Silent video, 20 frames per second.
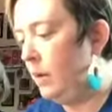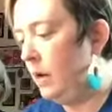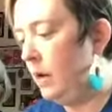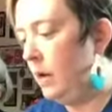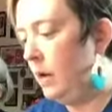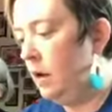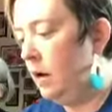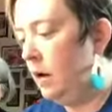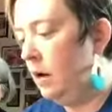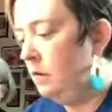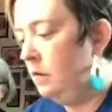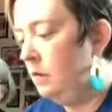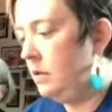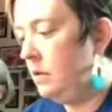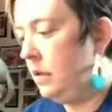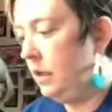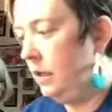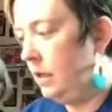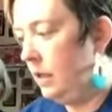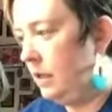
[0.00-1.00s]
pillow
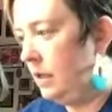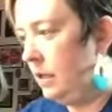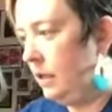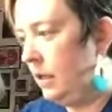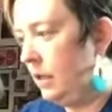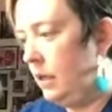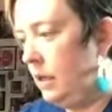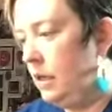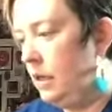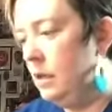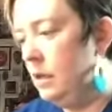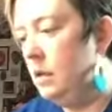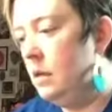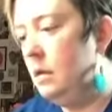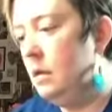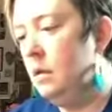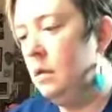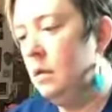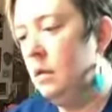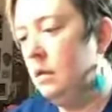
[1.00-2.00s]
so they get the hint,
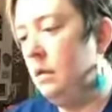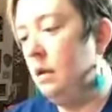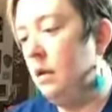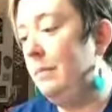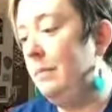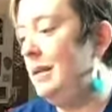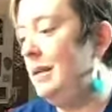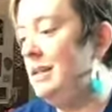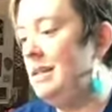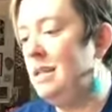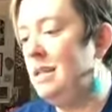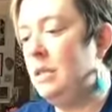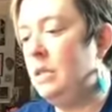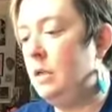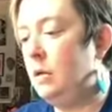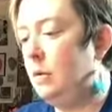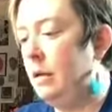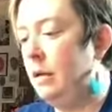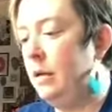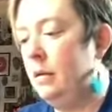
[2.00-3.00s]
I mean, just
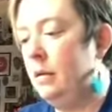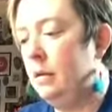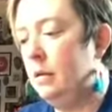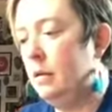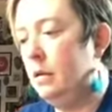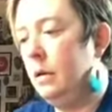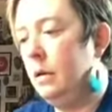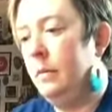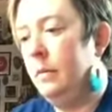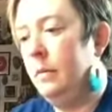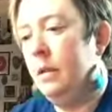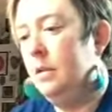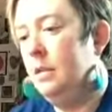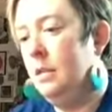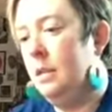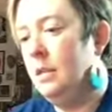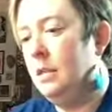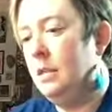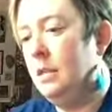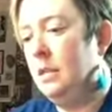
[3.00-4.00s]
do it. I mean,
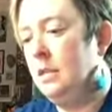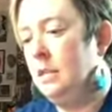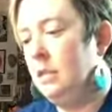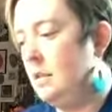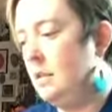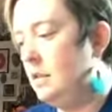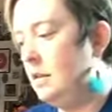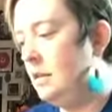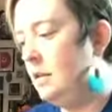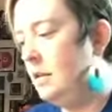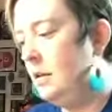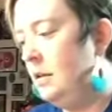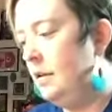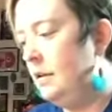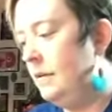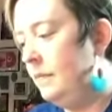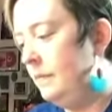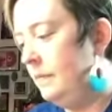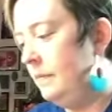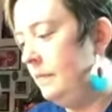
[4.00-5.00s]
this is just,
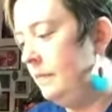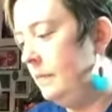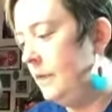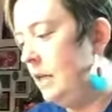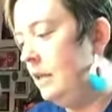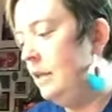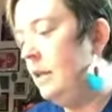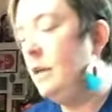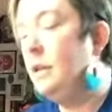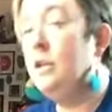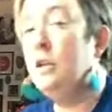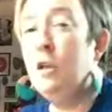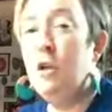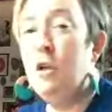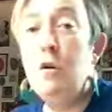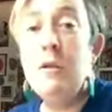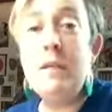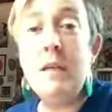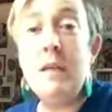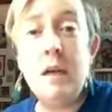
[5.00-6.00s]
and then
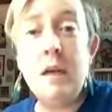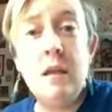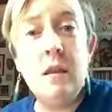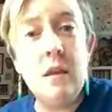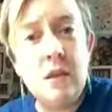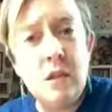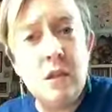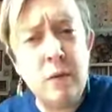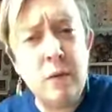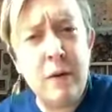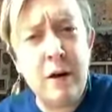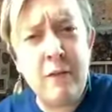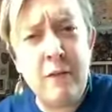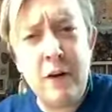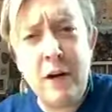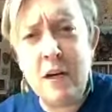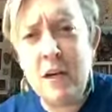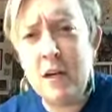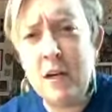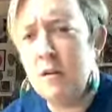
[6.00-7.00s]
use it. And then don't be
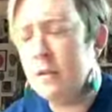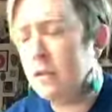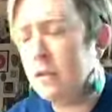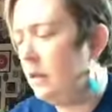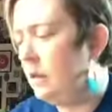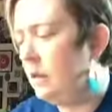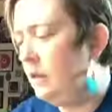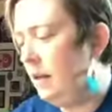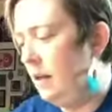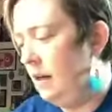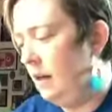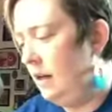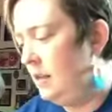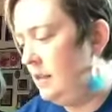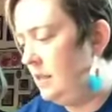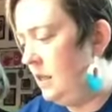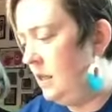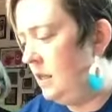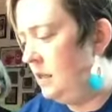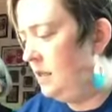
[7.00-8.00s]
afraid to use it. Get
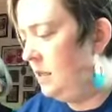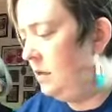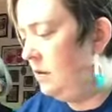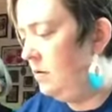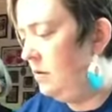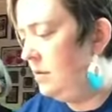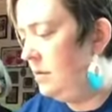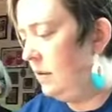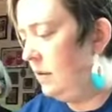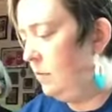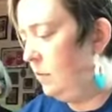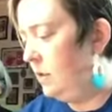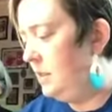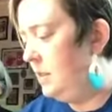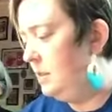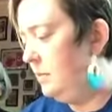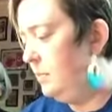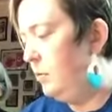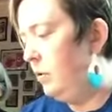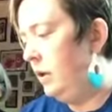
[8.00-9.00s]
nice things and use them.
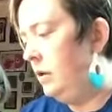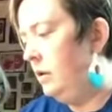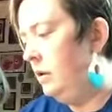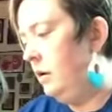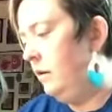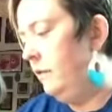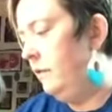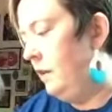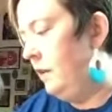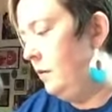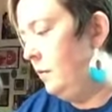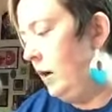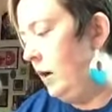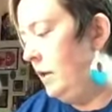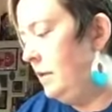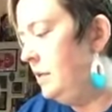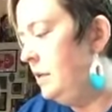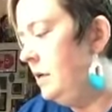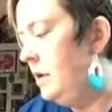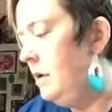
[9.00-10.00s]
What's the point of
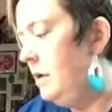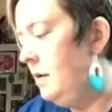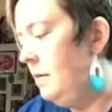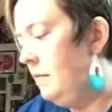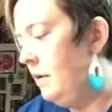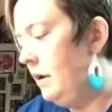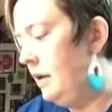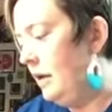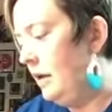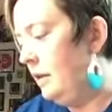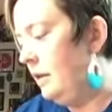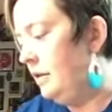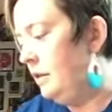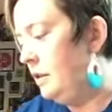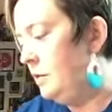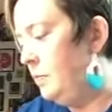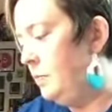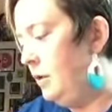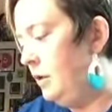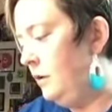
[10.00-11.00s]
otherwise? But yeah, look at
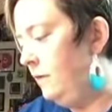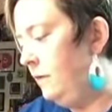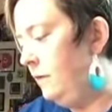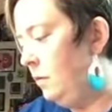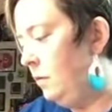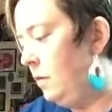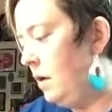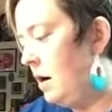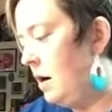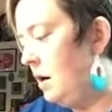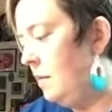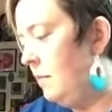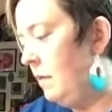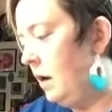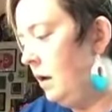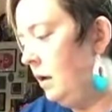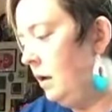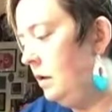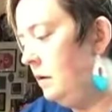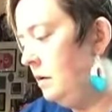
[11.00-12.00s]
this beautiful
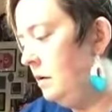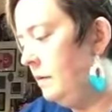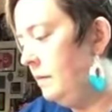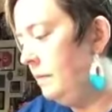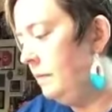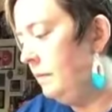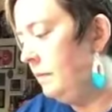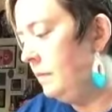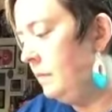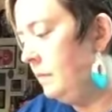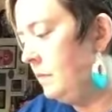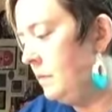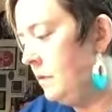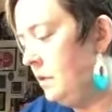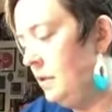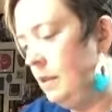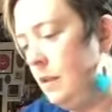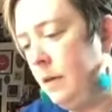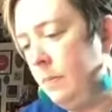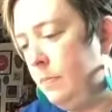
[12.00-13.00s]
watermark
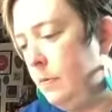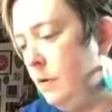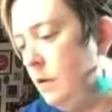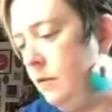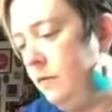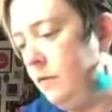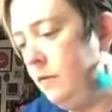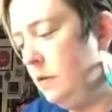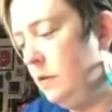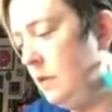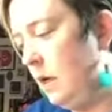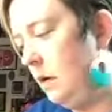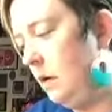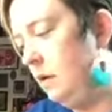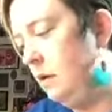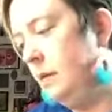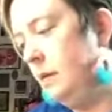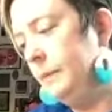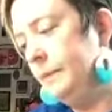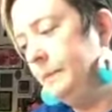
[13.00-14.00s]
and then that beautiful
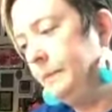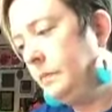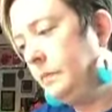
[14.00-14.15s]
decal.